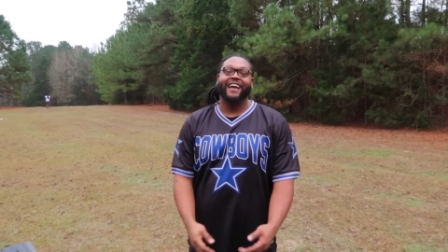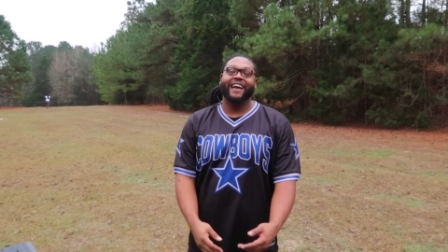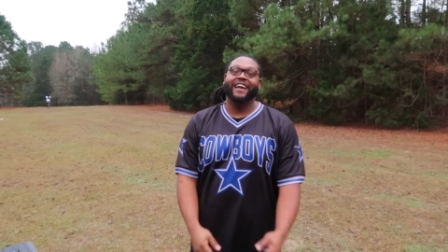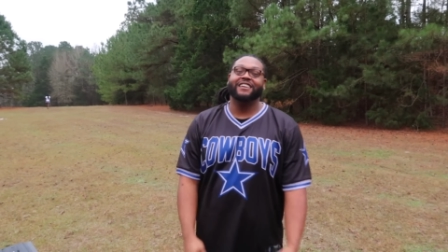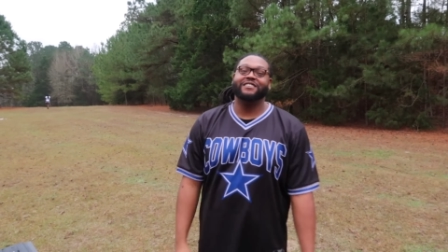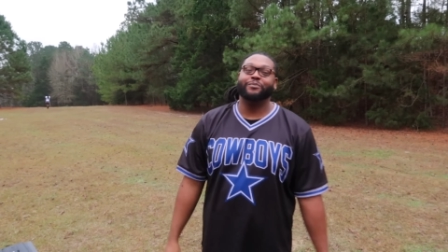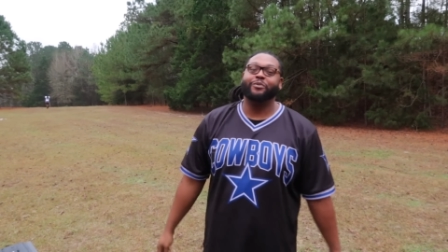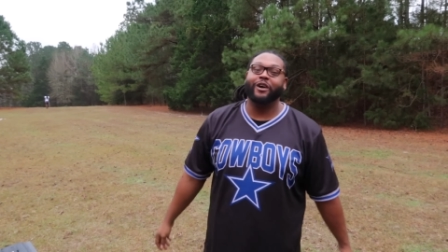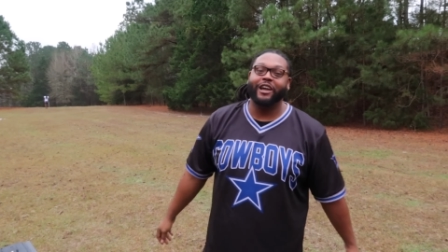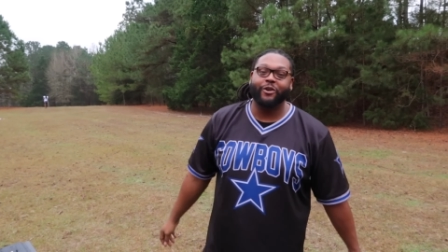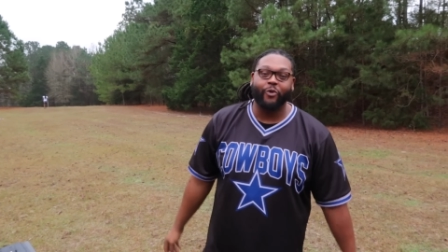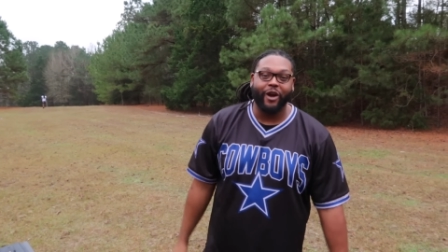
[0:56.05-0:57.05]
Hey, it's your
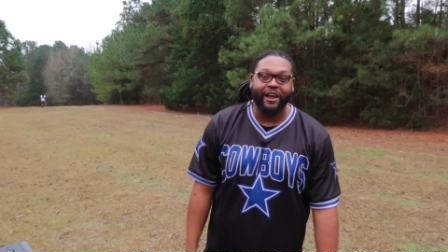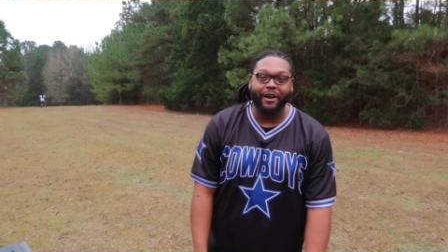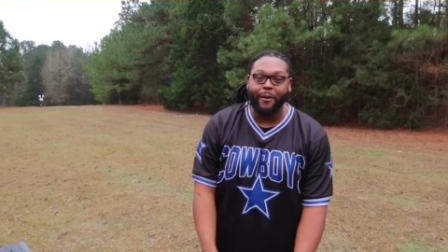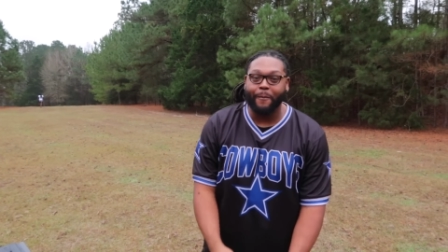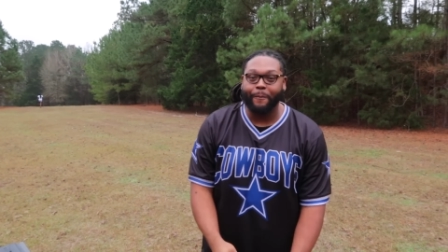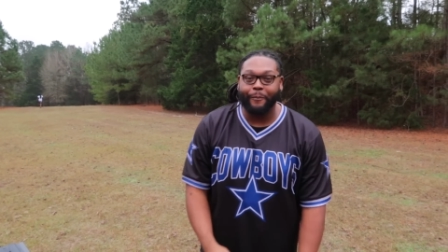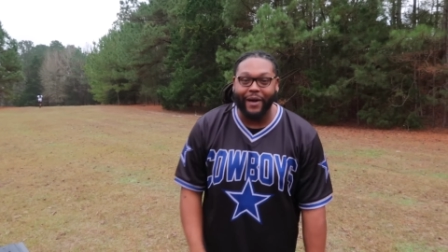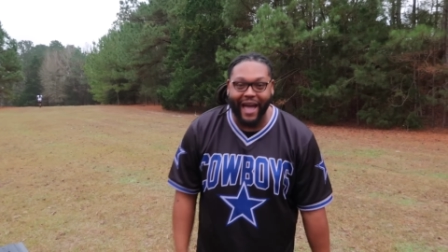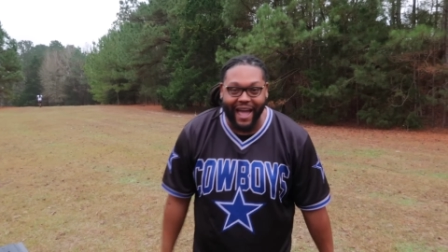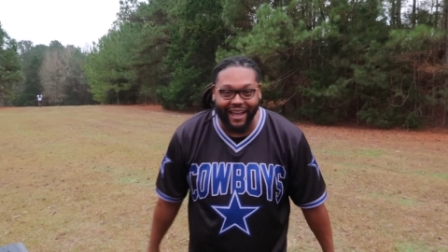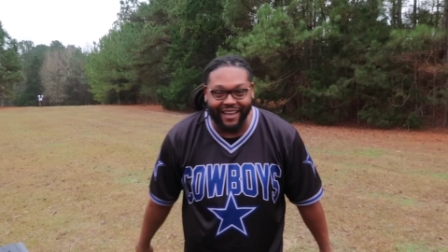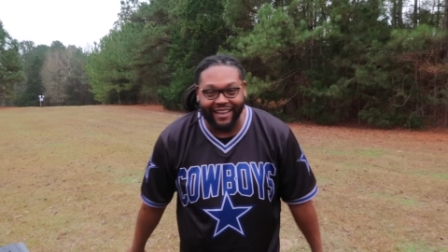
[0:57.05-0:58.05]
boy Quay, and I'm
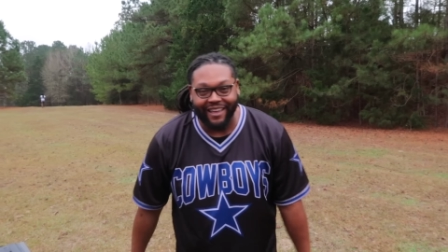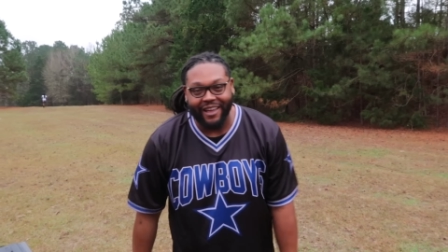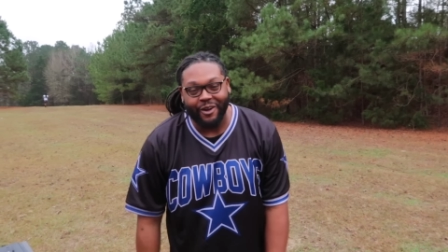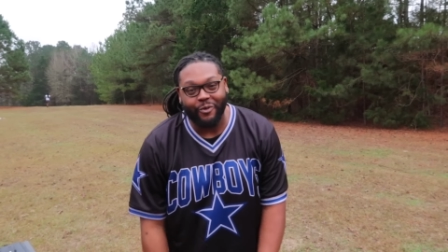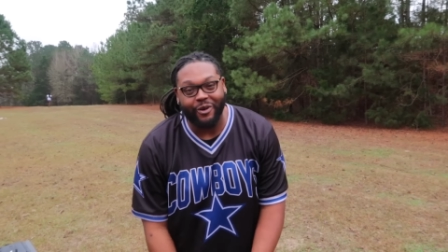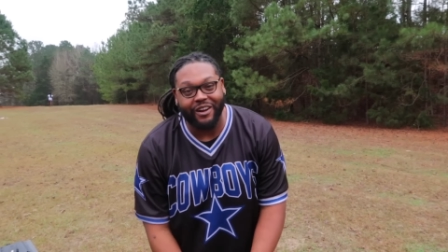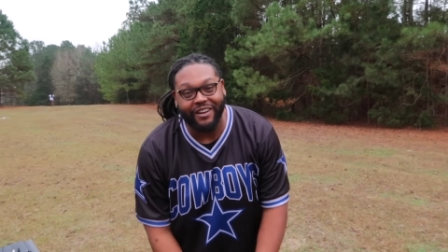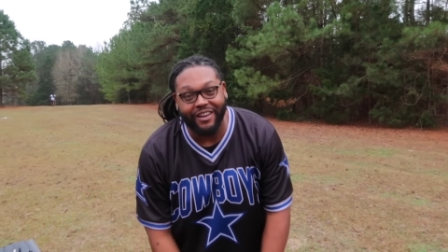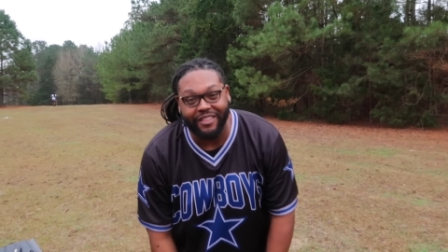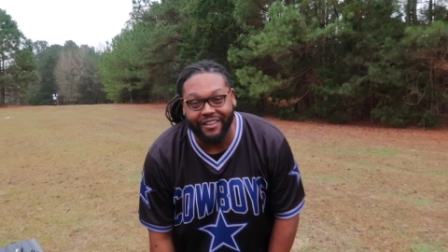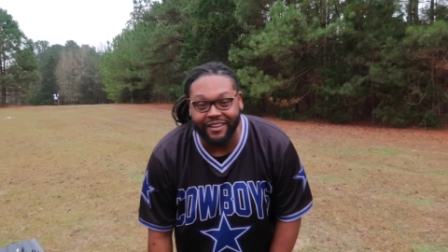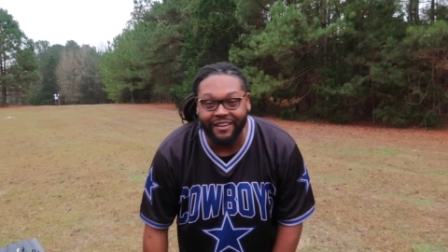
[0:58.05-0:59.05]
back with
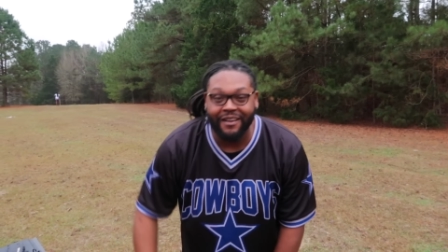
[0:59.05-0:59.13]
another